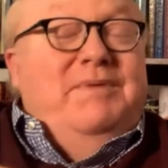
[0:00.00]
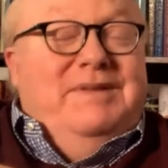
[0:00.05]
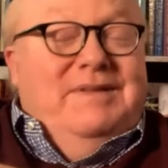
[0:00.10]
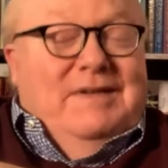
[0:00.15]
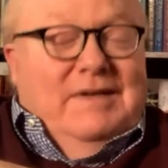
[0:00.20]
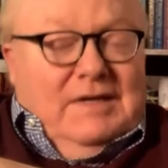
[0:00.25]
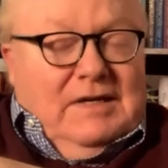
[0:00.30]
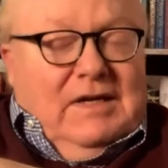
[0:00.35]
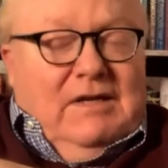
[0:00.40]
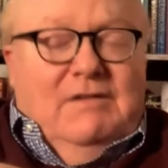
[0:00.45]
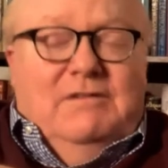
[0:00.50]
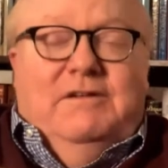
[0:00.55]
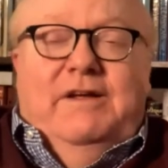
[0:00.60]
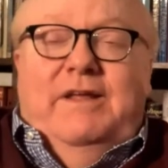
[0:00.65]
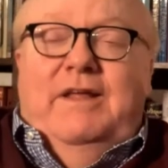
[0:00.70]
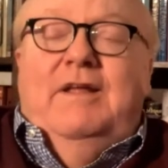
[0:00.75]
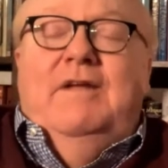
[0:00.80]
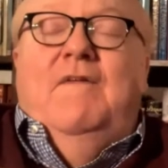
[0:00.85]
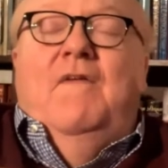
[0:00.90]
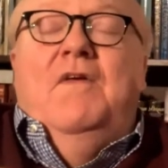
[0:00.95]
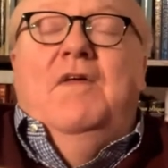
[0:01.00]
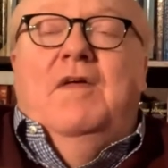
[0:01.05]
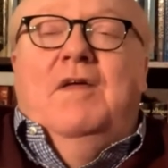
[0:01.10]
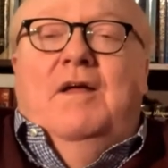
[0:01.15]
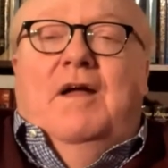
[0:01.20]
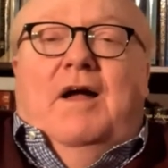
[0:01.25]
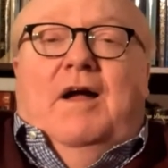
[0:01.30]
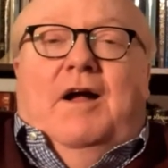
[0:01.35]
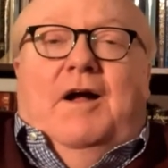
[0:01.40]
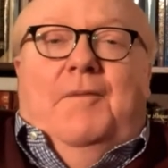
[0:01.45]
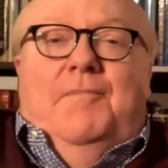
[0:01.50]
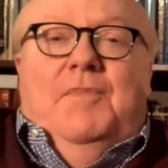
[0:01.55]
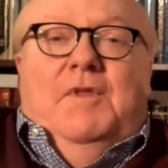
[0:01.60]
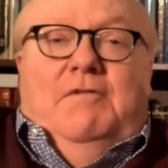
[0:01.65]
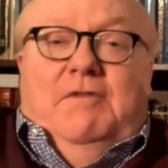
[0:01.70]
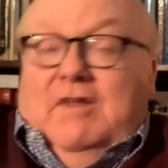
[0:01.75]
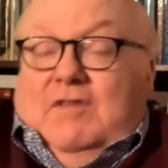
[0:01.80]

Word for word: Particularly, um,